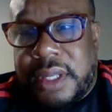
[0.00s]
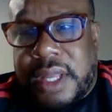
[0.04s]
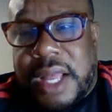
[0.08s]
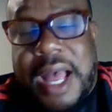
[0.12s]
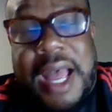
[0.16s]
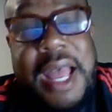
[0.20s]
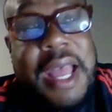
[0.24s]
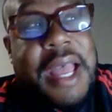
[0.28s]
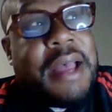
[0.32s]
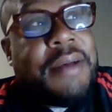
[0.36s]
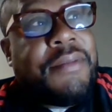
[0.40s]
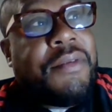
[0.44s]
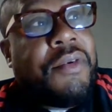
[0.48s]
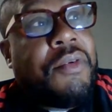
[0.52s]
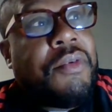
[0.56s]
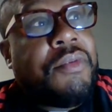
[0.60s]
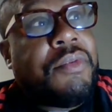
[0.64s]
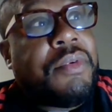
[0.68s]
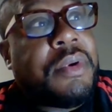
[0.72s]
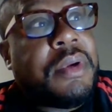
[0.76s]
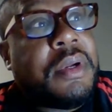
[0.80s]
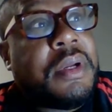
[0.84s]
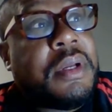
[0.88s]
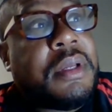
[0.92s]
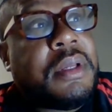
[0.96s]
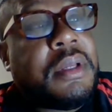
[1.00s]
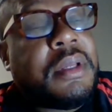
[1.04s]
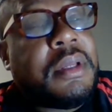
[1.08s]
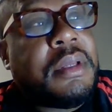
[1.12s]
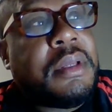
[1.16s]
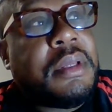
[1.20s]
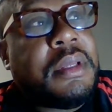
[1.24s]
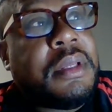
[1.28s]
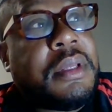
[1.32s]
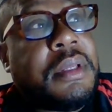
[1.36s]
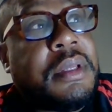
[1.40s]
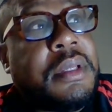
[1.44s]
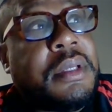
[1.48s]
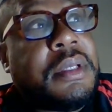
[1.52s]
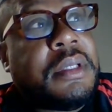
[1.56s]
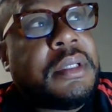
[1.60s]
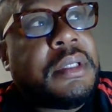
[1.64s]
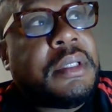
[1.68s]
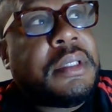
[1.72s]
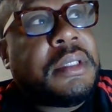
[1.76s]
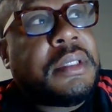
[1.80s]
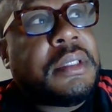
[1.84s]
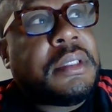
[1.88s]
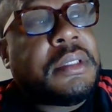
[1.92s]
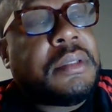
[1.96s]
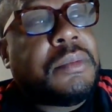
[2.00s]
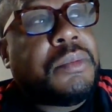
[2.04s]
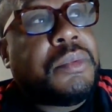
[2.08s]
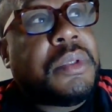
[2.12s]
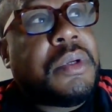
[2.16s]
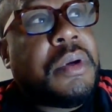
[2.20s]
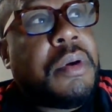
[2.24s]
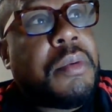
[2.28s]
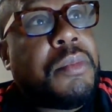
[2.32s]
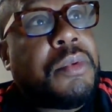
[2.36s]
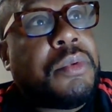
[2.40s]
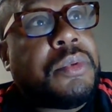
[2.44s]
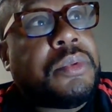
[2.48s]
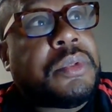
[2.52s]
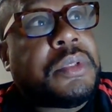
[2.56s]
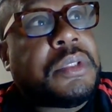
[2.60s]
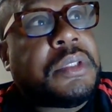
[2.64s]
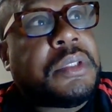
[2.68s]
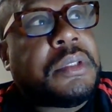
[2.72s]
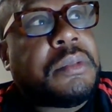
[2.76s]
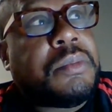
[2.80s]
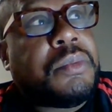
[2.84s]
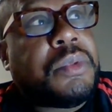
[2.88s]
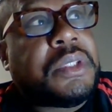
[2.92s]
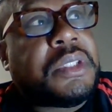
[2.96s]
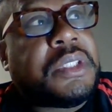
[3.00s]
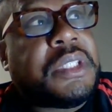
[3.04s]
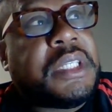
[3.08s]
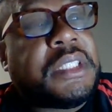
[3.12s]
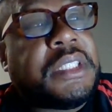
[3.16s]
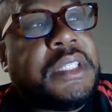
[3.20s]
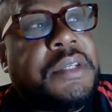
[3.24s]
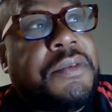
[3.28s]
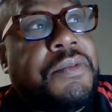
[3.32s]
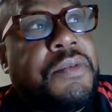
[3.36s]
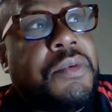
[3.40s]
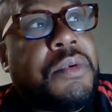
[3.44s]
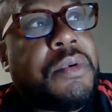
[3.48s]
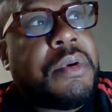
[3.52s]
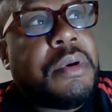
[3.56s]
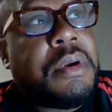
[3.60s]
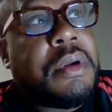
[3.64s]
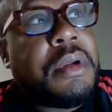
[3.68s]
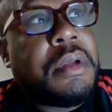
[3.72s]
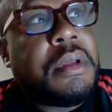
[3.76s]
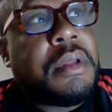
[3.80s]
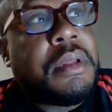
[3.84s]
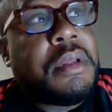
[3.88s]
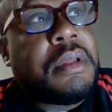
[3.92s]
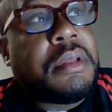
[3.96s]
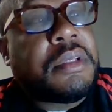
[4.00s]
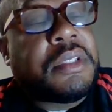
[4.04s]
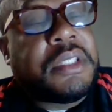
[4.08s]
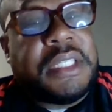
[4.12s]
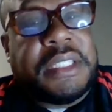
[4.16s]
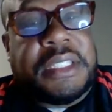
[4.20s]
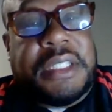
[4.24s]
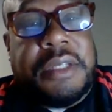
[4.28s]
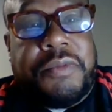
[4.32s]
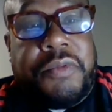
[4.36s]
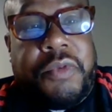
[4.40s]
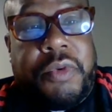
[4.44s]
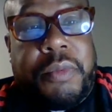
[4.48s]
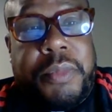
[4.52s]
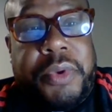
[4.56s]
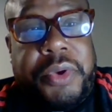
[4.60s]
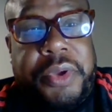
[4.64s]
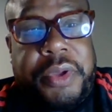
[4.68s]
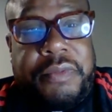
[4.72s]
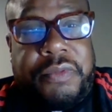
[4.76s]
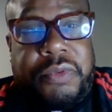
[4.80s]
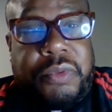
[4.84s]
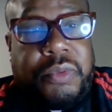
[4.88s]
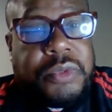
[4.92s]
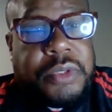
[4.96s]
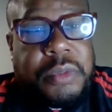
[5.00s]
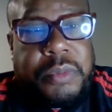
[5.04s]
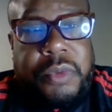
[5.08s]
I have over almost 64 million views.